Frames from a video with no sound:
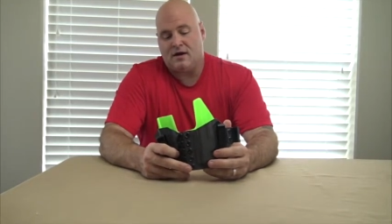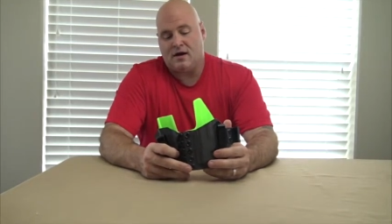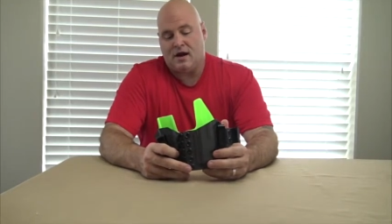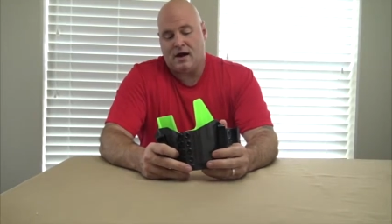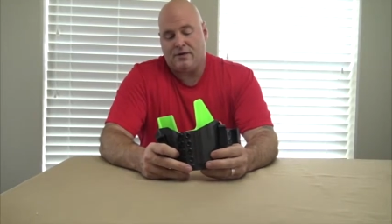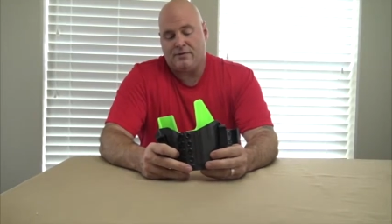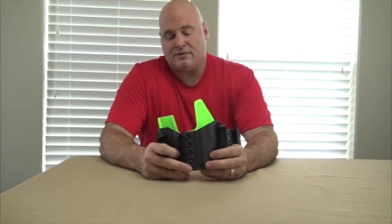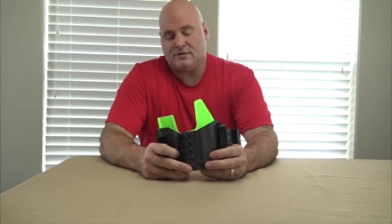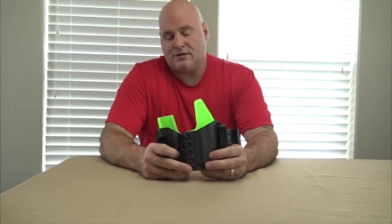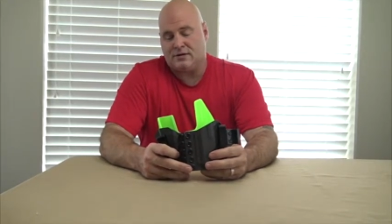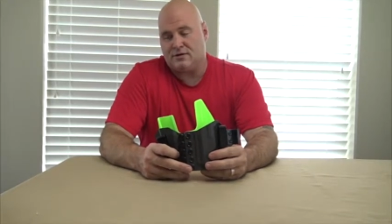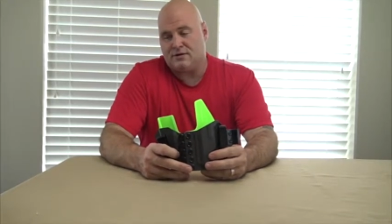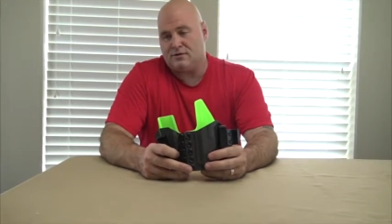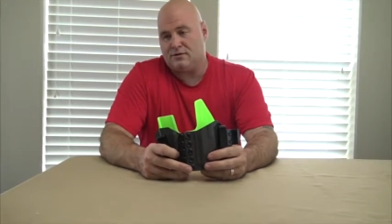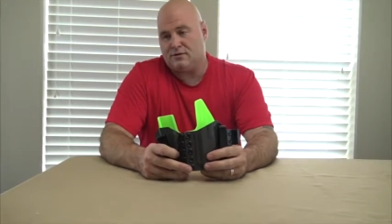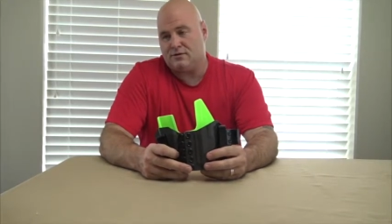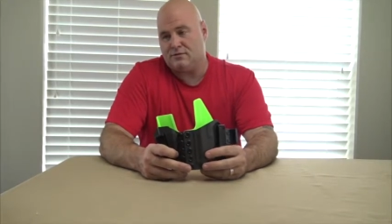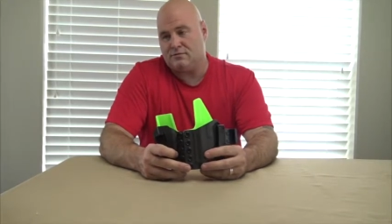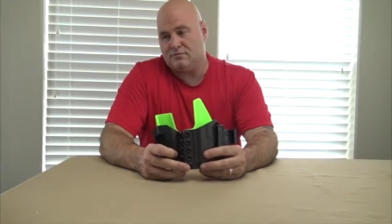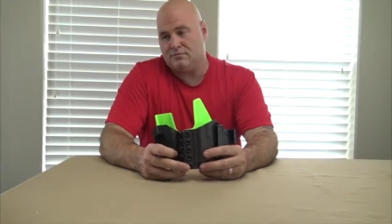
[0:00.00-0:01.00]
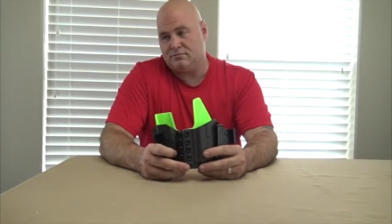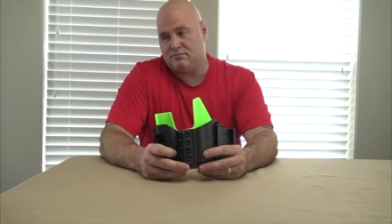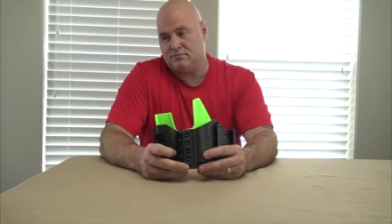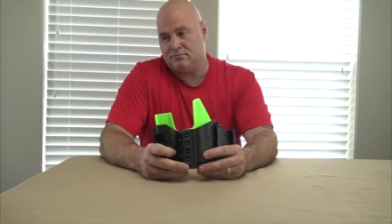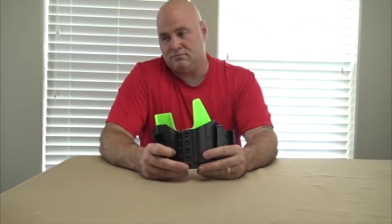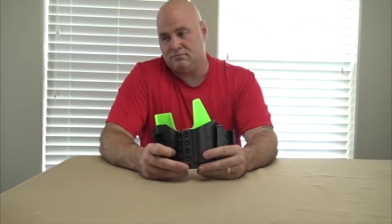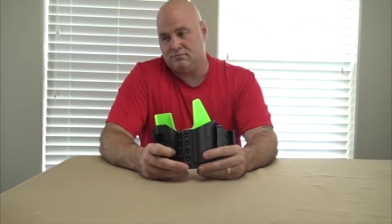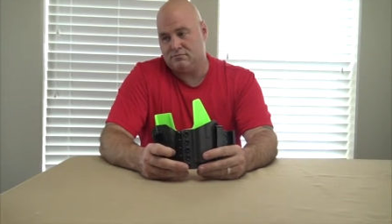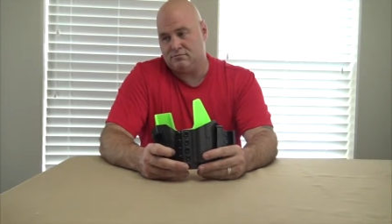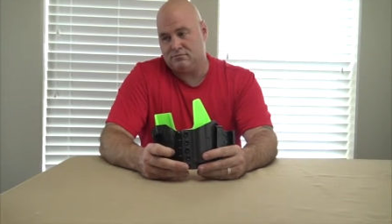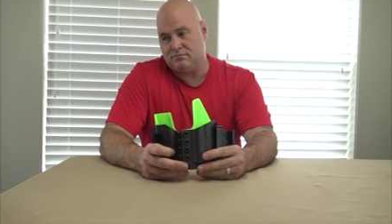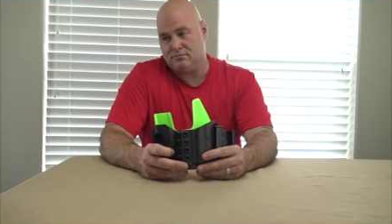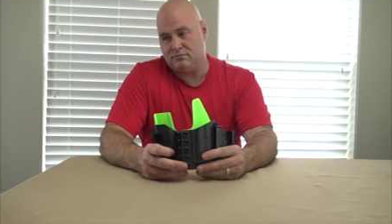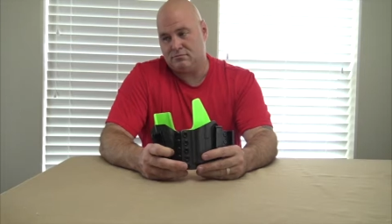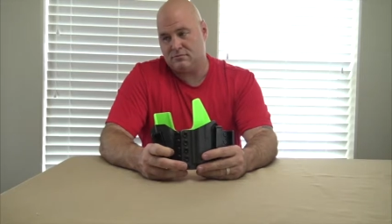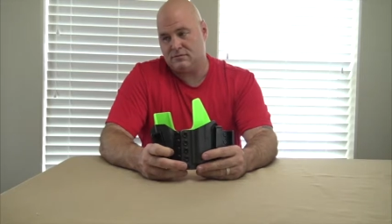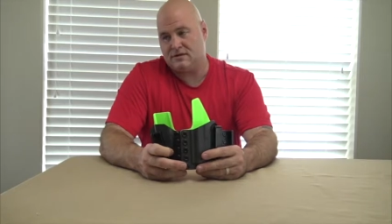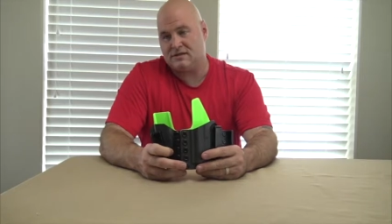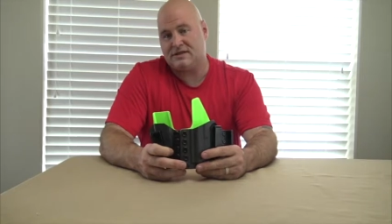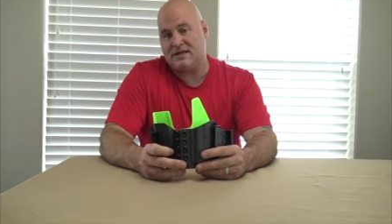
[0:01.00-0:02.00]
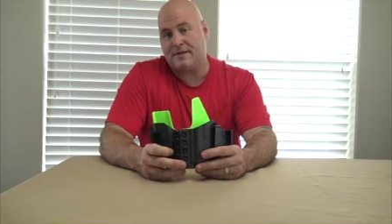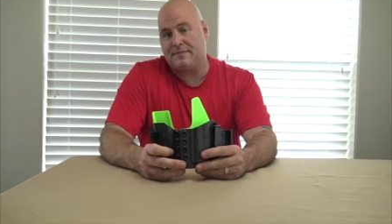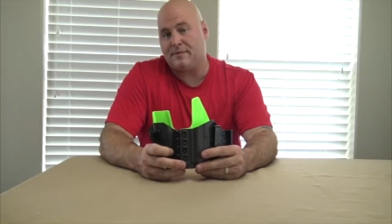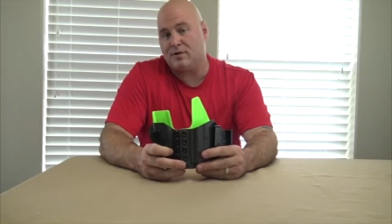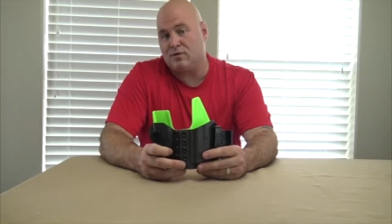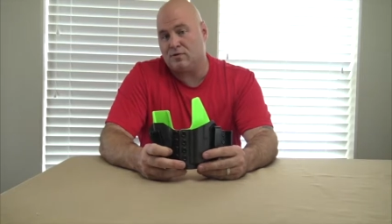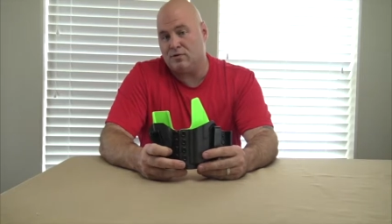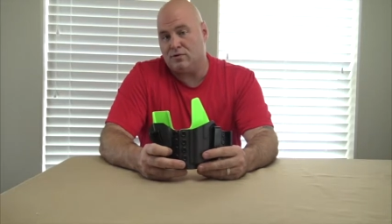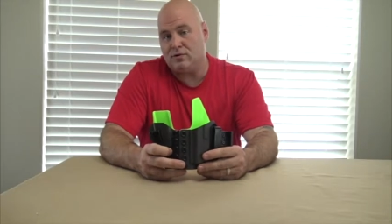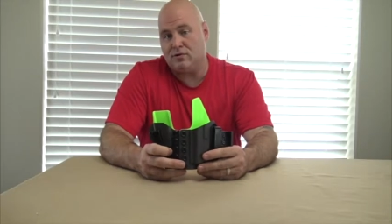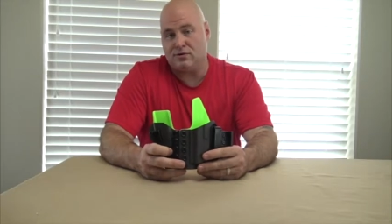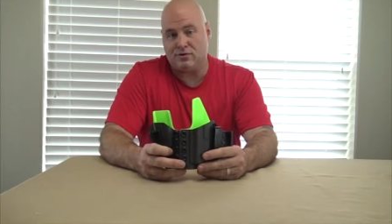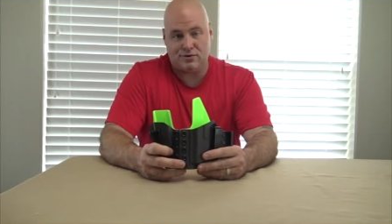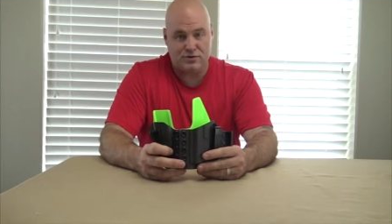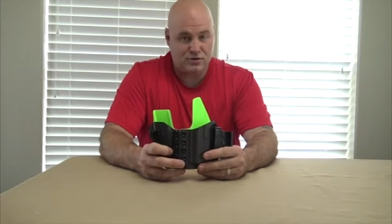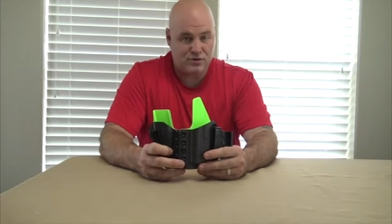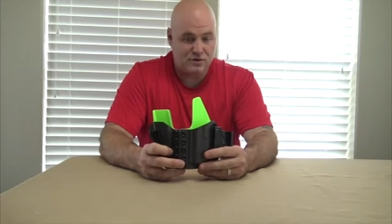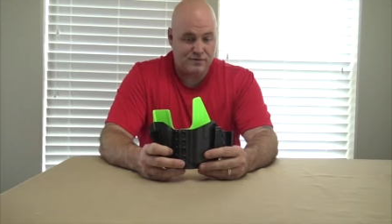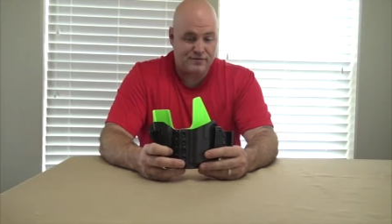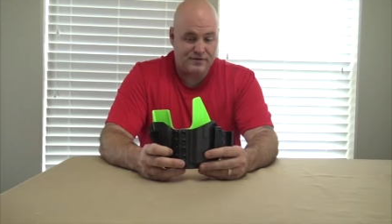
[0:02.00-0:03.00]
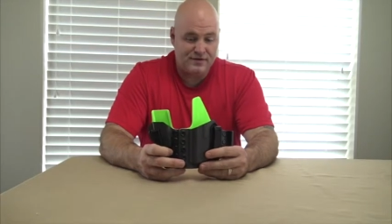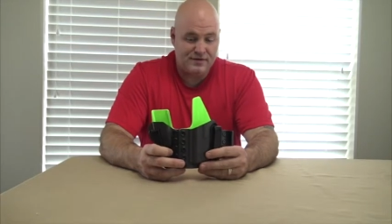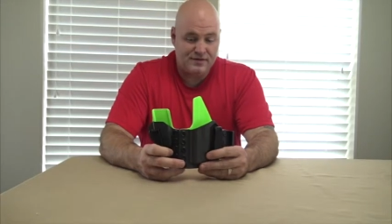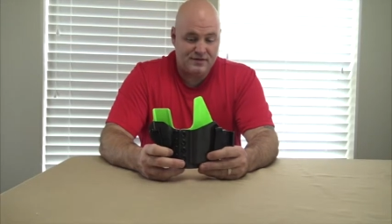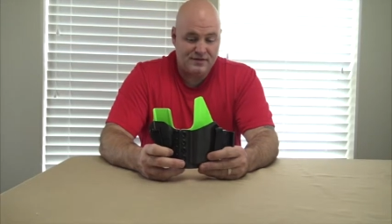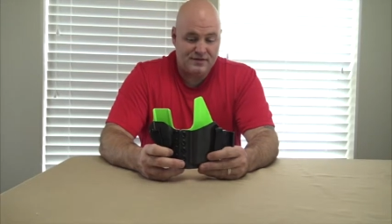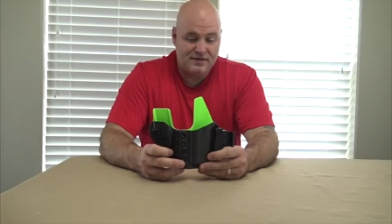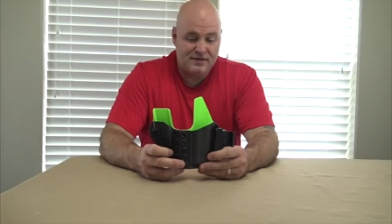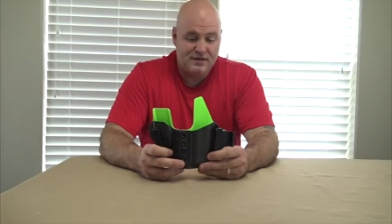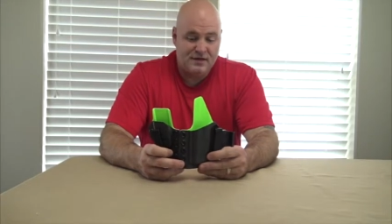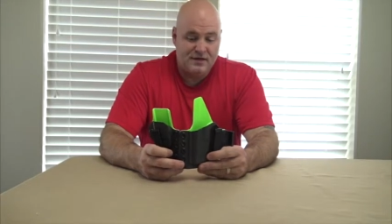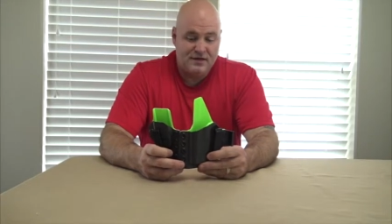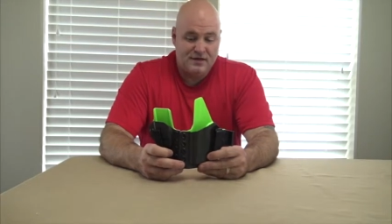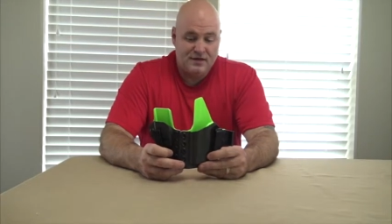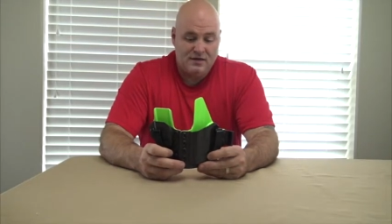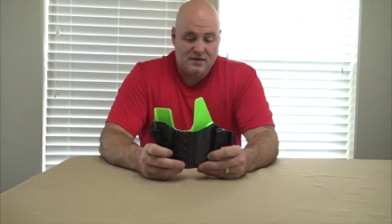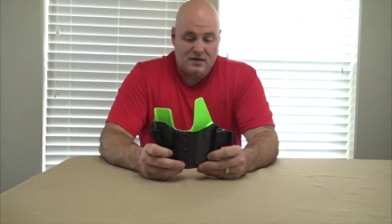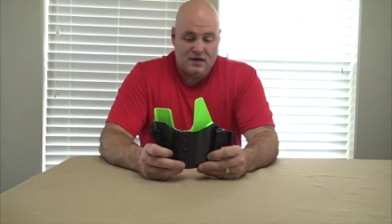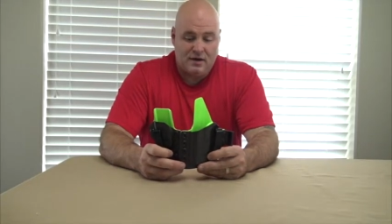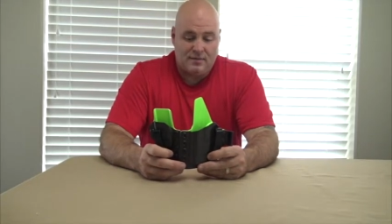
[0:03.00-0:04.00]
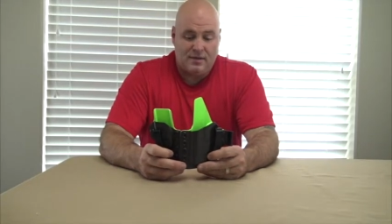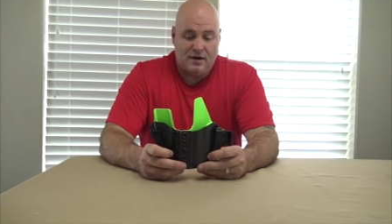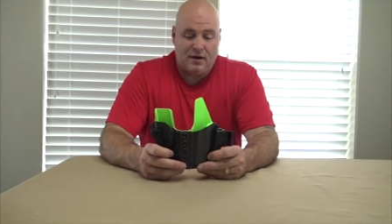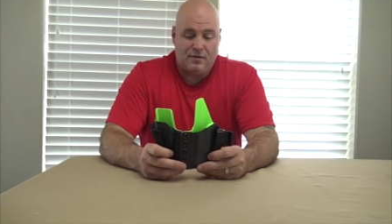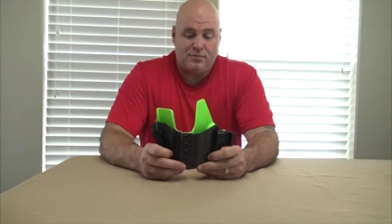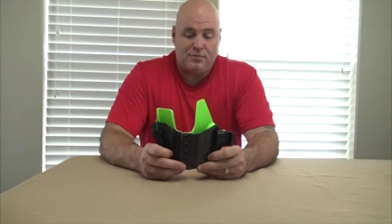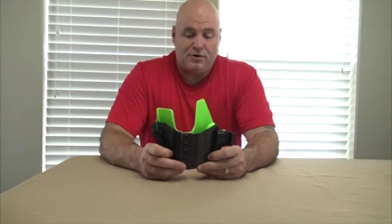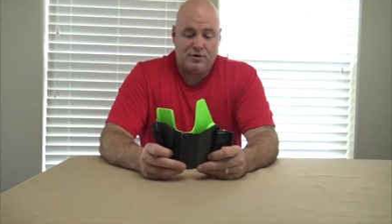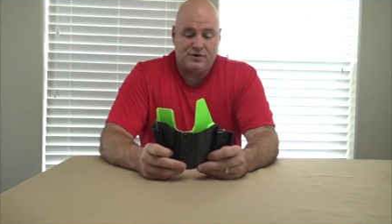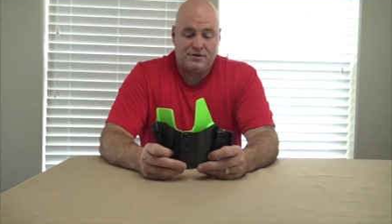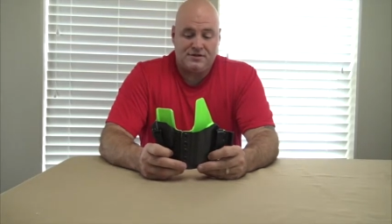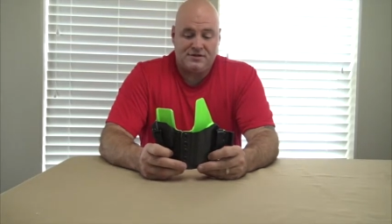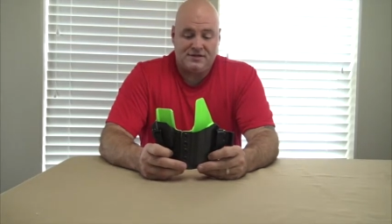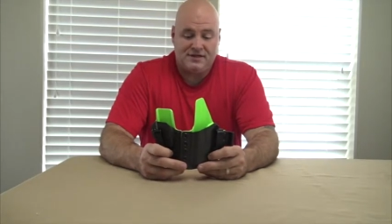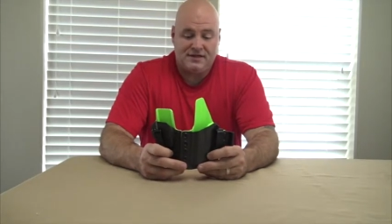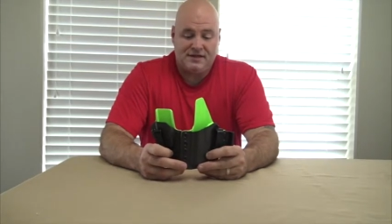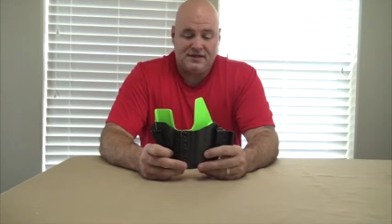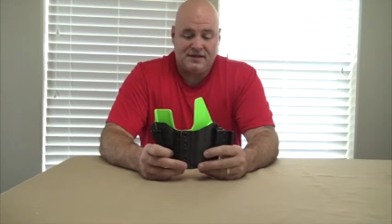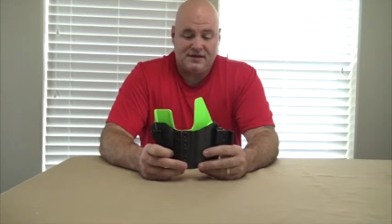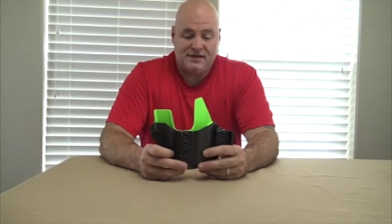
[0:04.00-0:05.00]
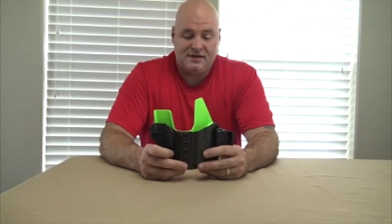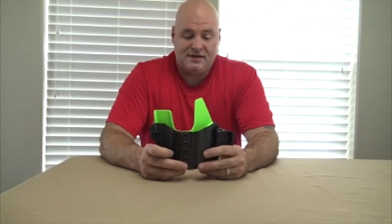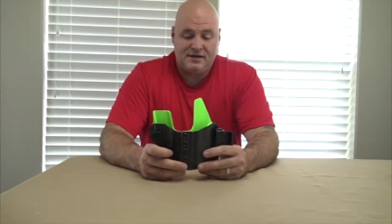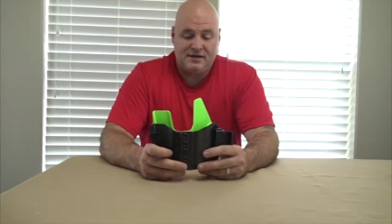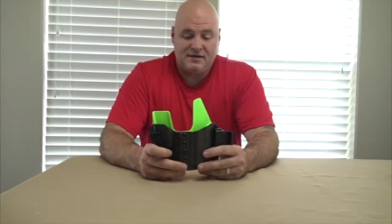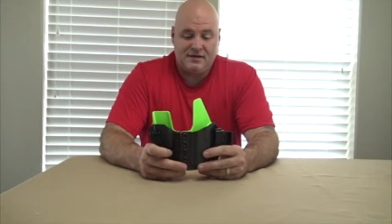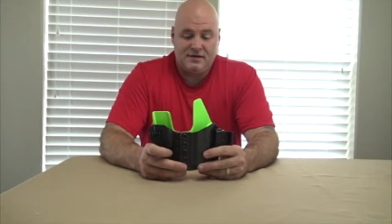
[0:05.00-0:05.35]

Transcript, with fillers: I was a little skeptical or nervous about purchasing